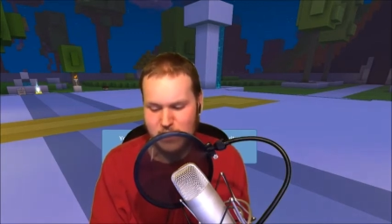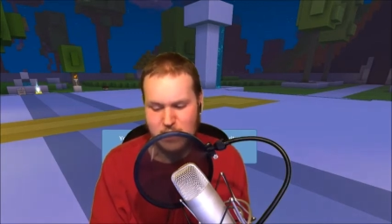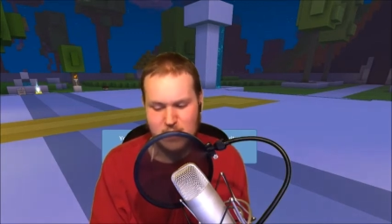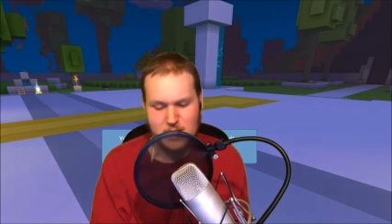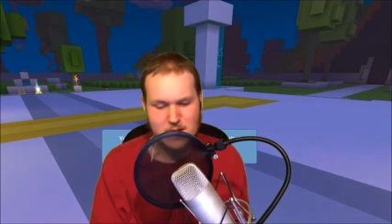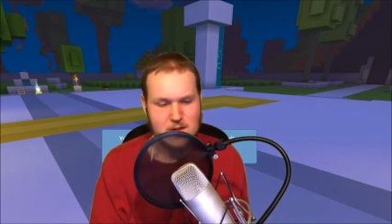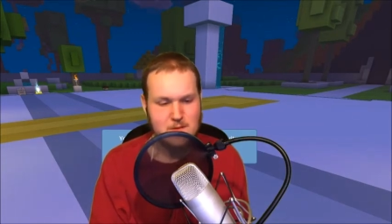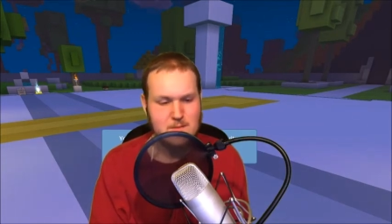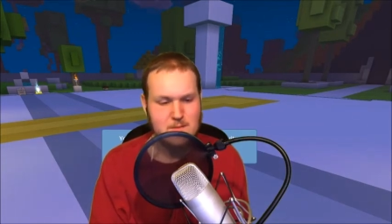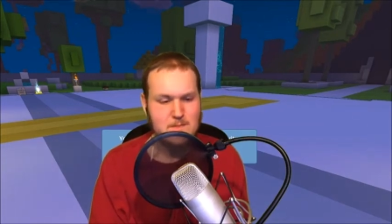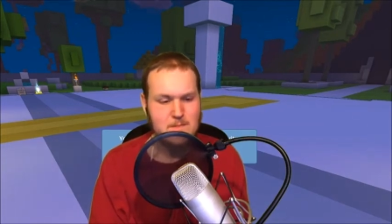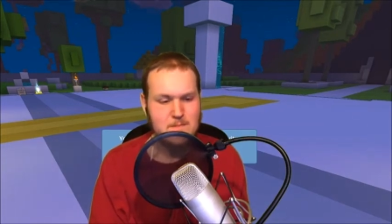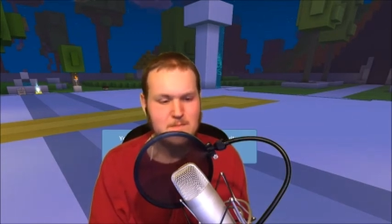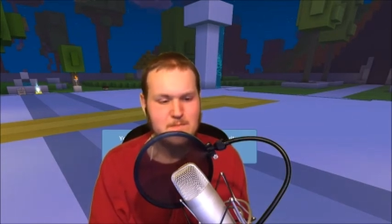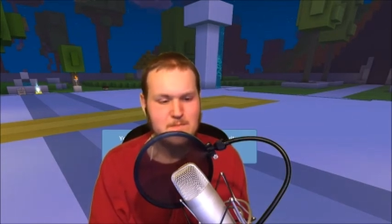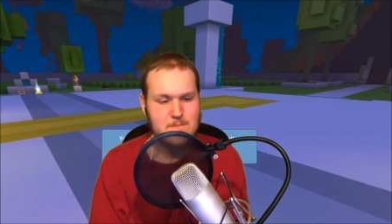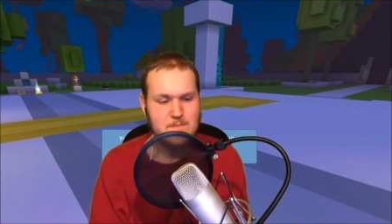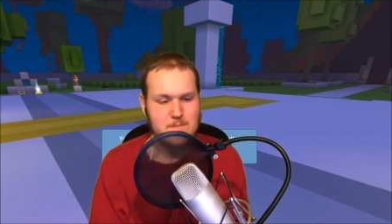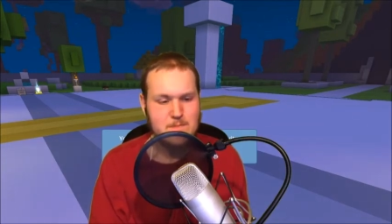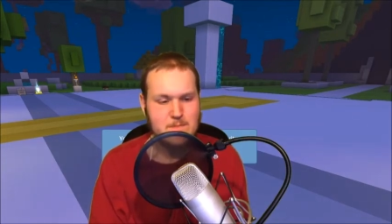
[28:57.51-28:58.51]
Um,
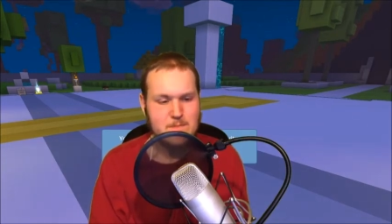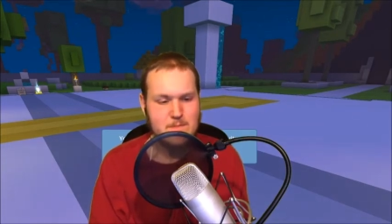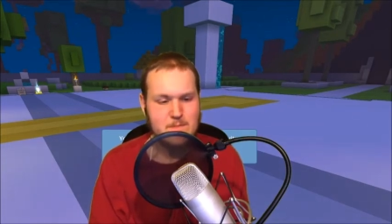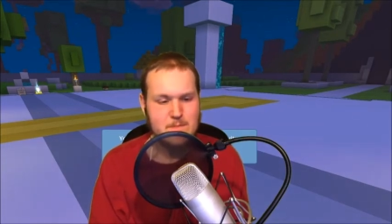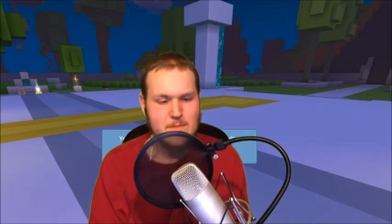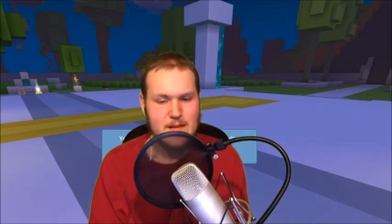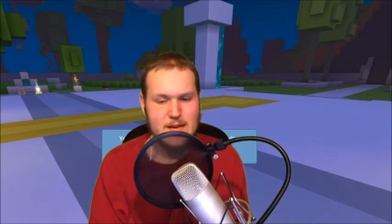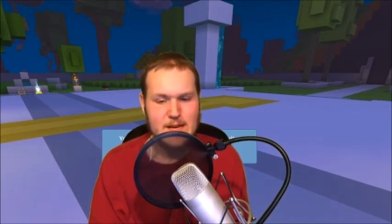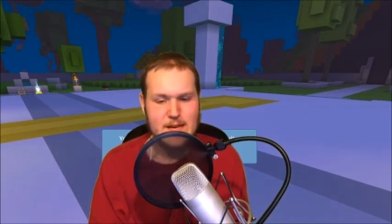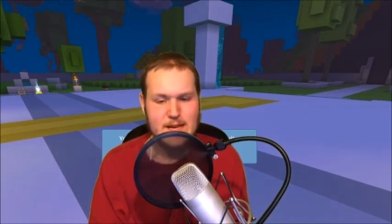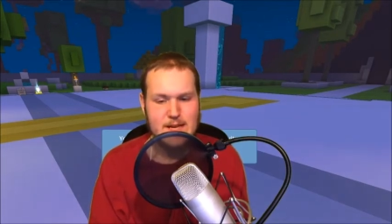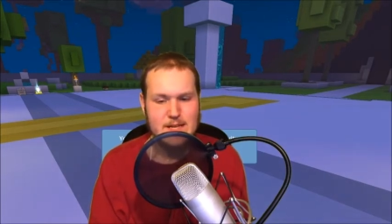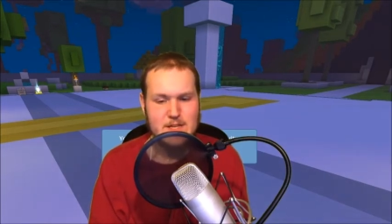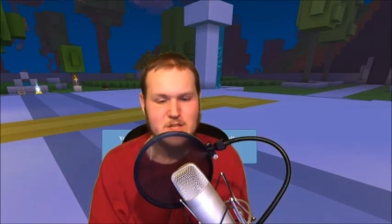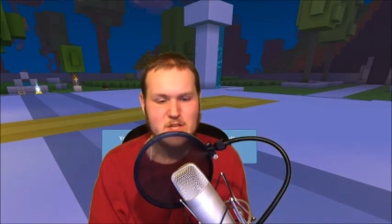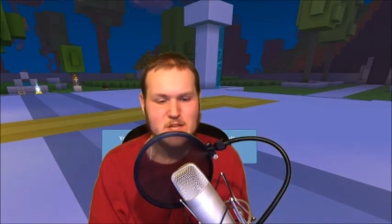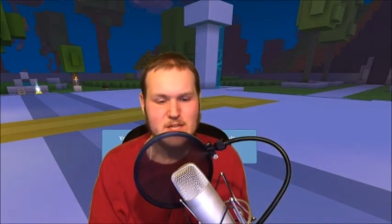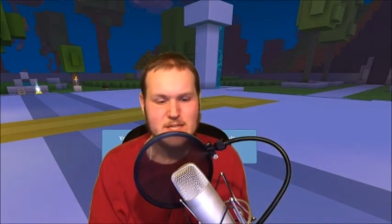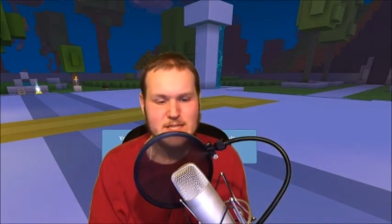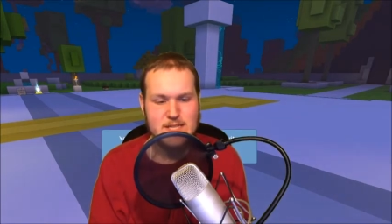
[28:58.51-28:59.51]
and it
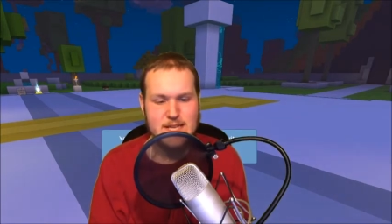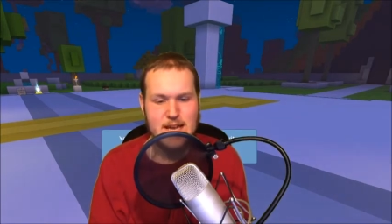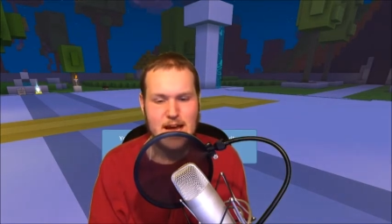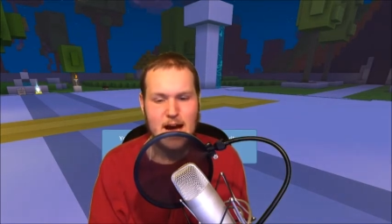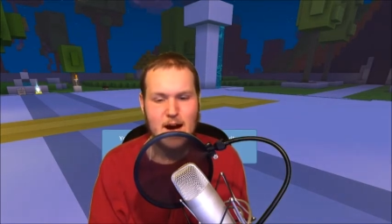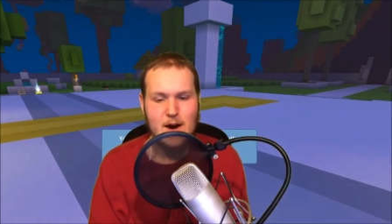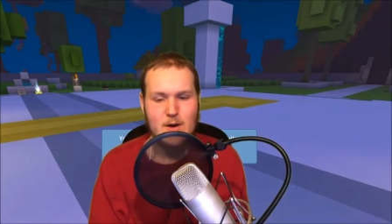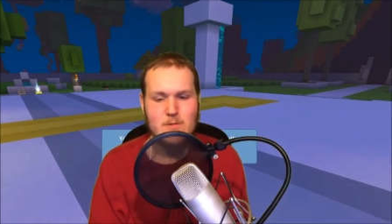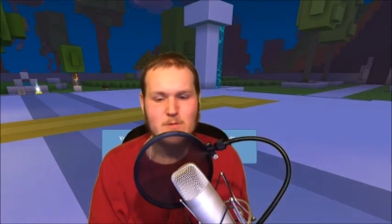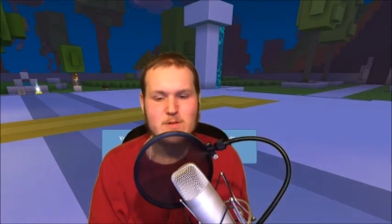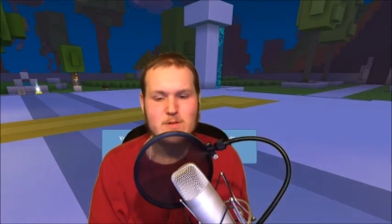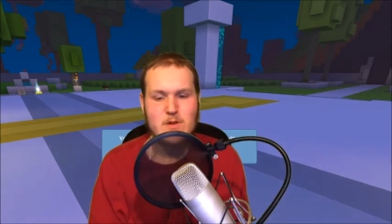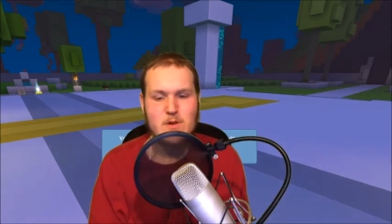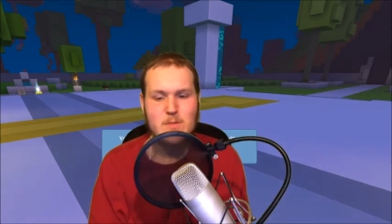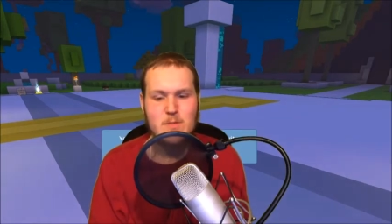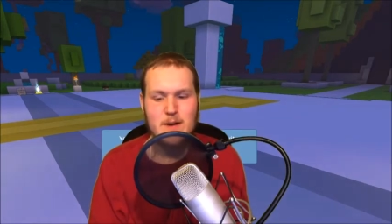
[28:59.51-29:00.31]
just now told me